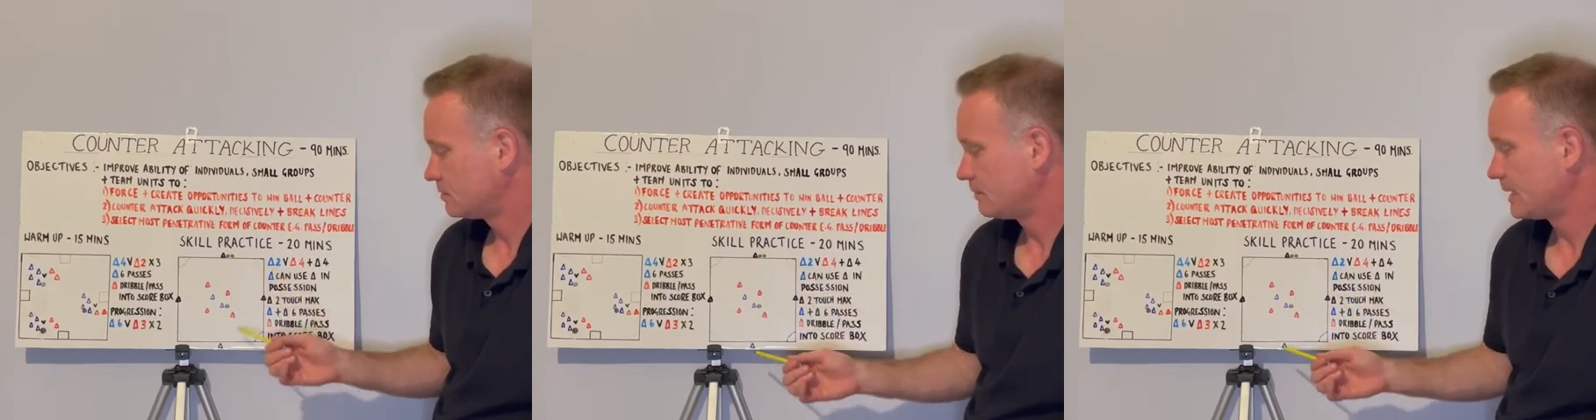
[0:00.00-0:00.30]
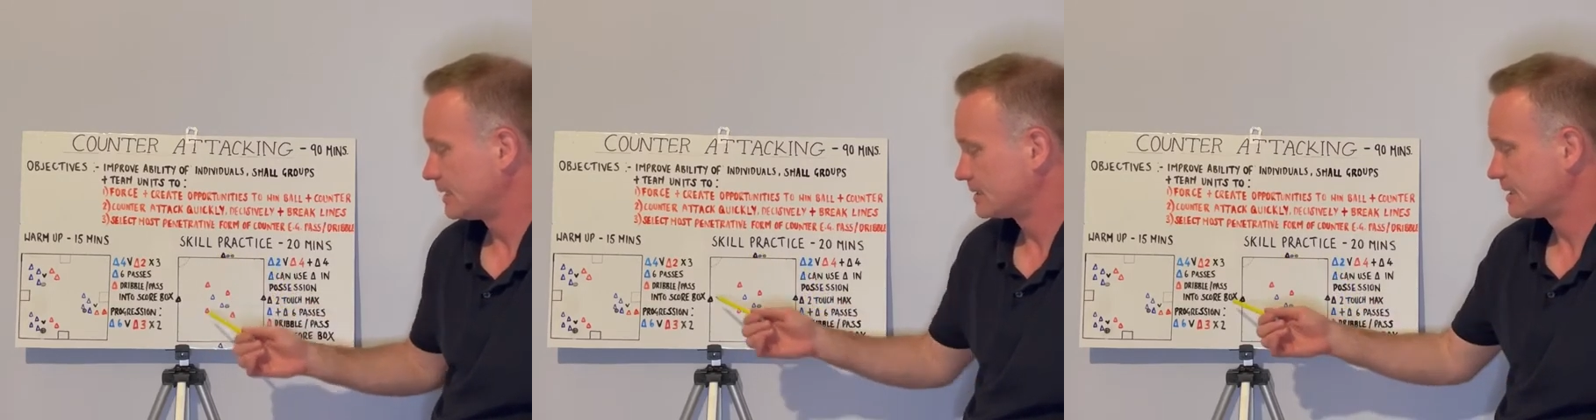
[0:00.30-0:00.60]

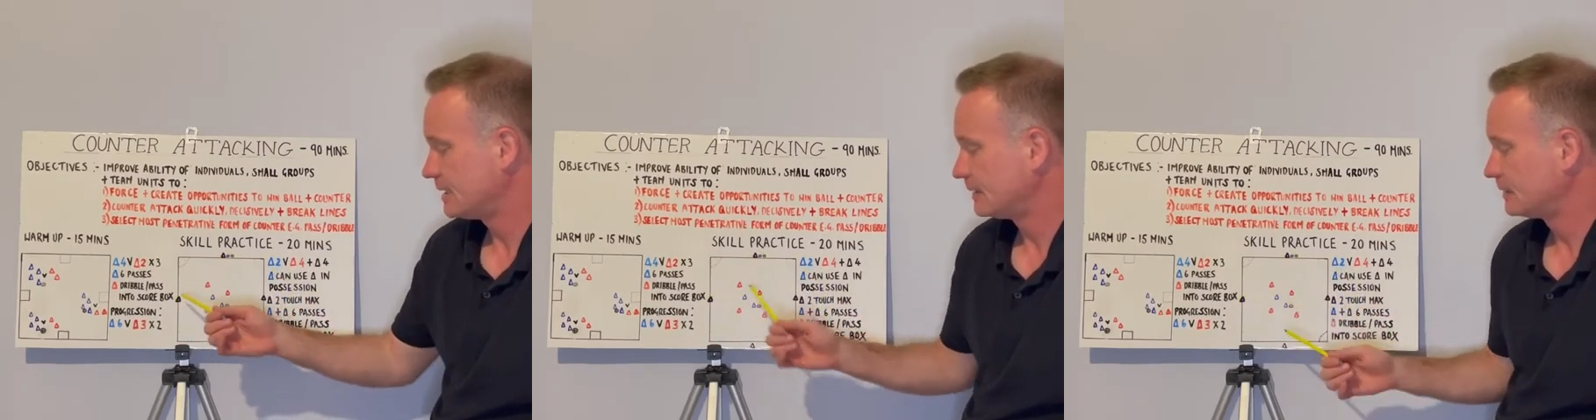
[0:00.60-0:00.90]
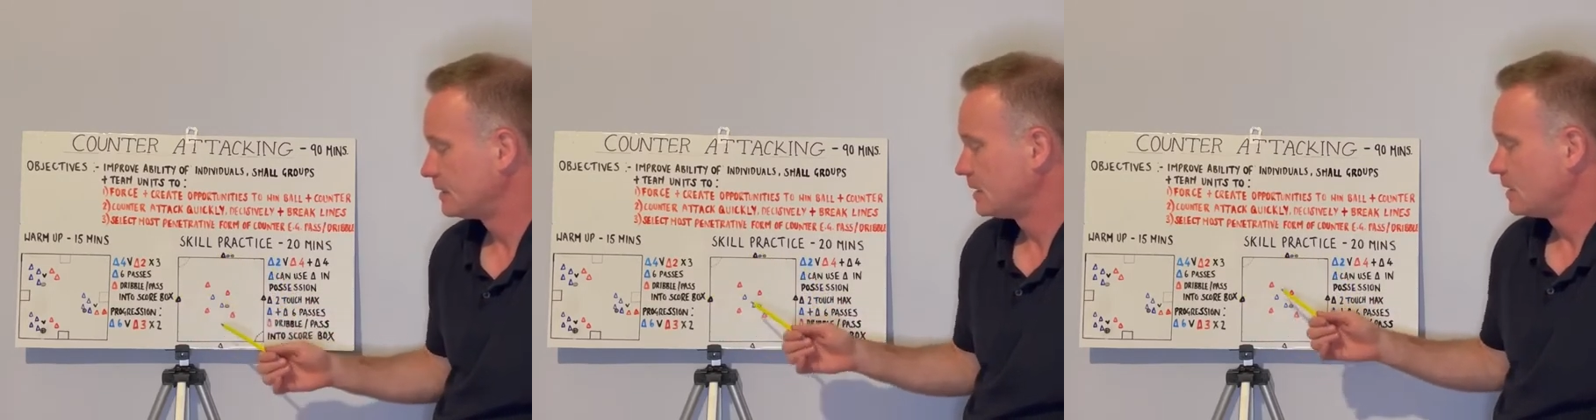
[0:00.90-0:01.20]
players here.
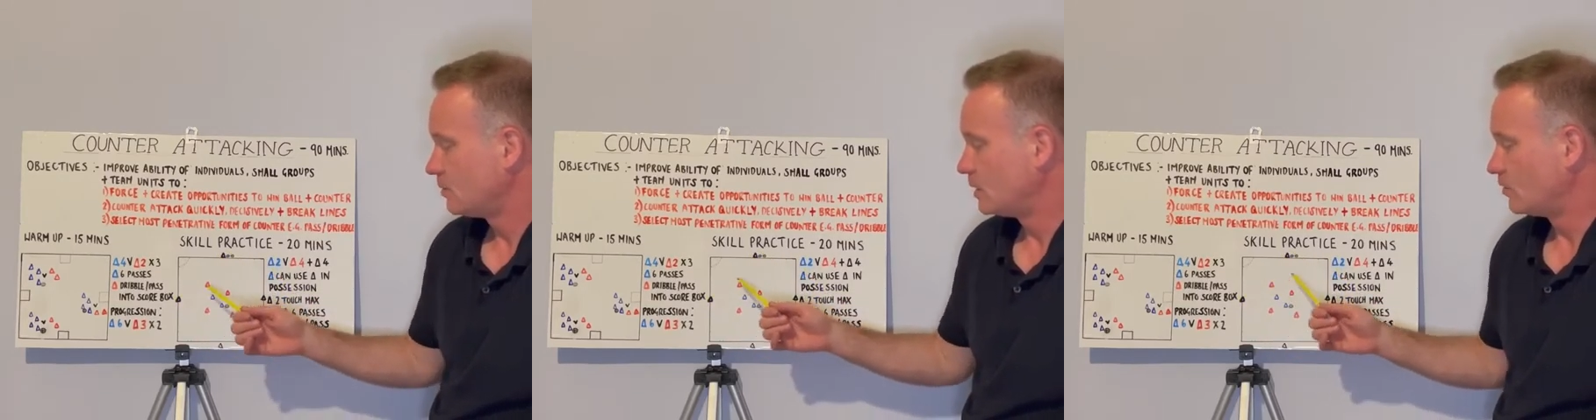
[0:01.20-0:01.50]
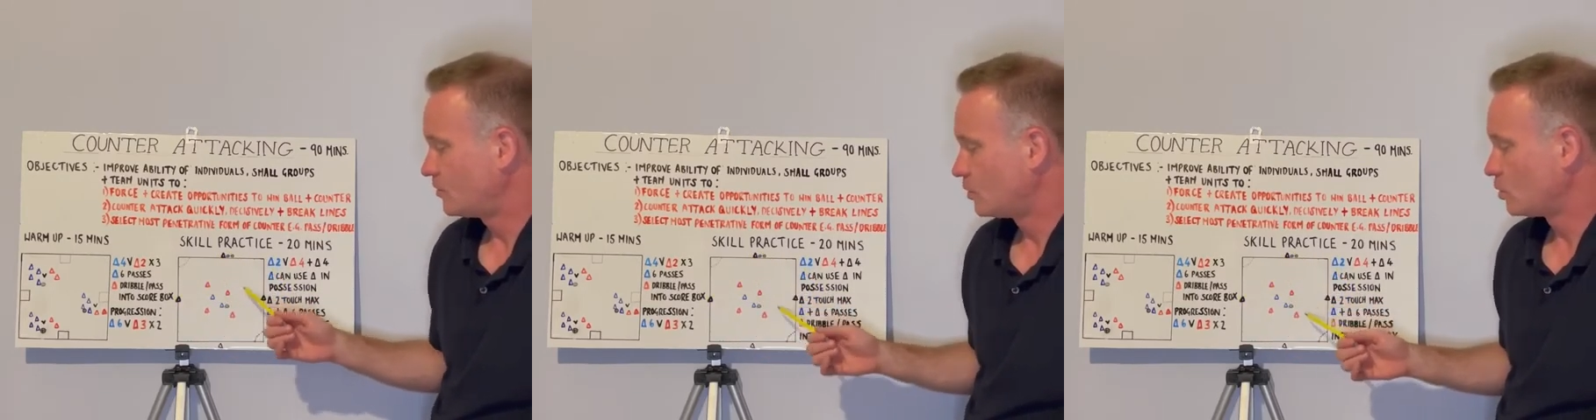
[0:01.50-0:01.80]
We've got
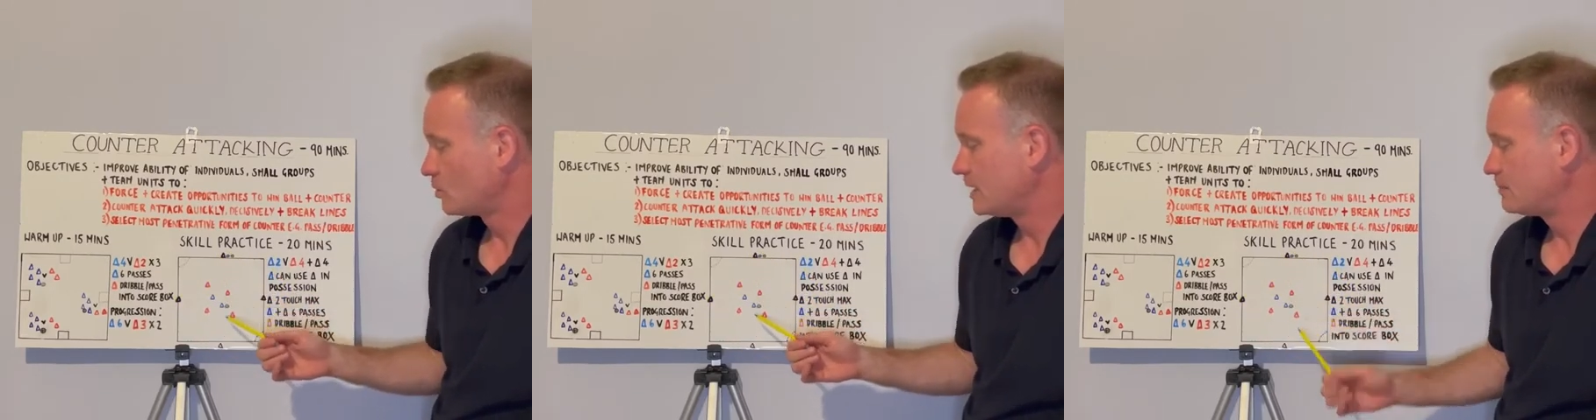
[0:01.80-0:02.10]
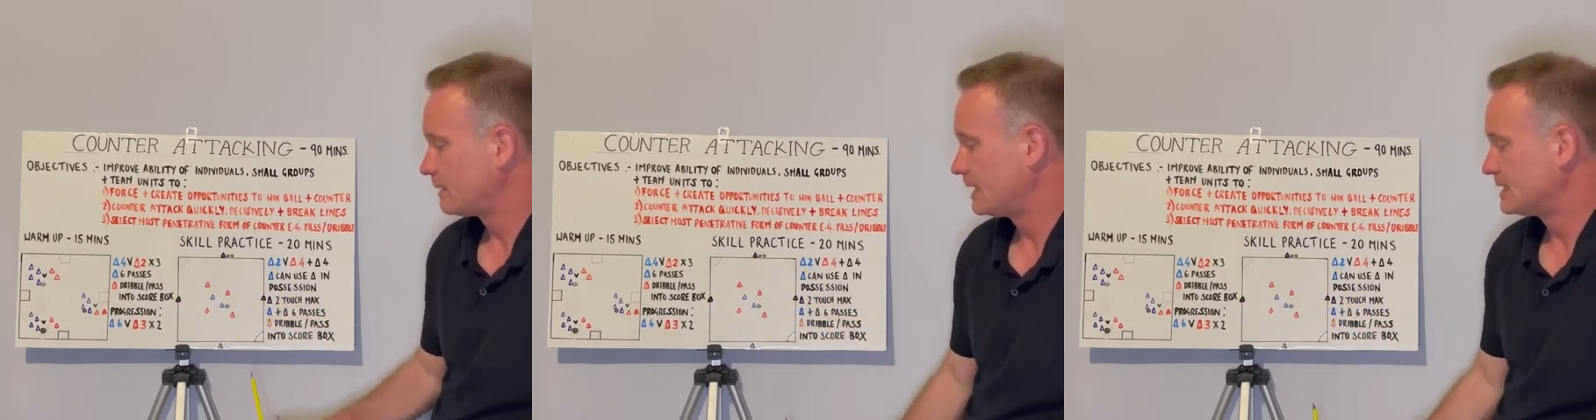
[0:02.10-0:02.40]
four red
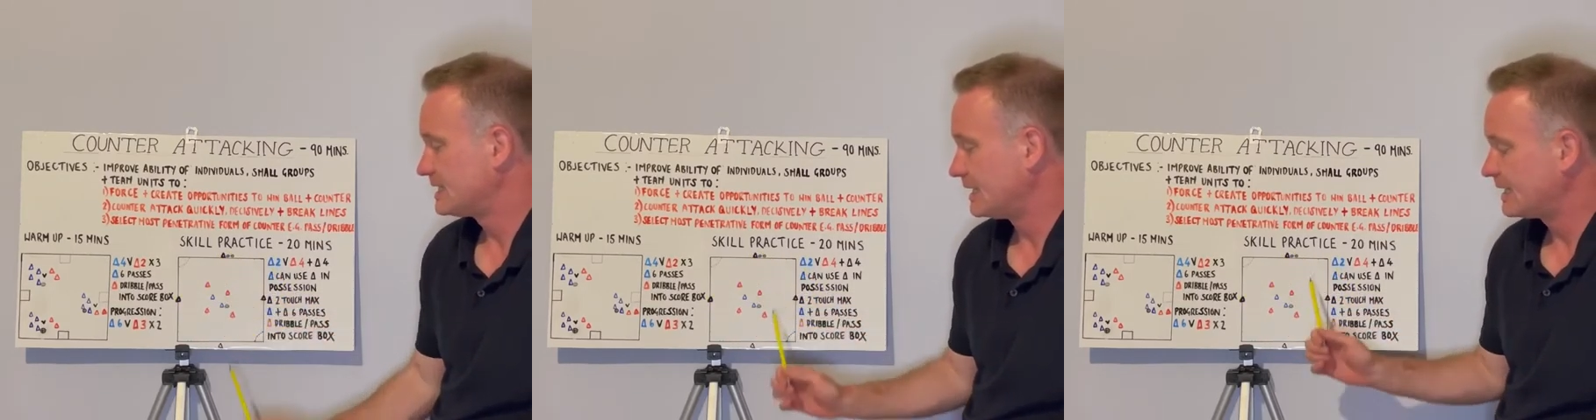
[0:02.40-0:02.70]
players here.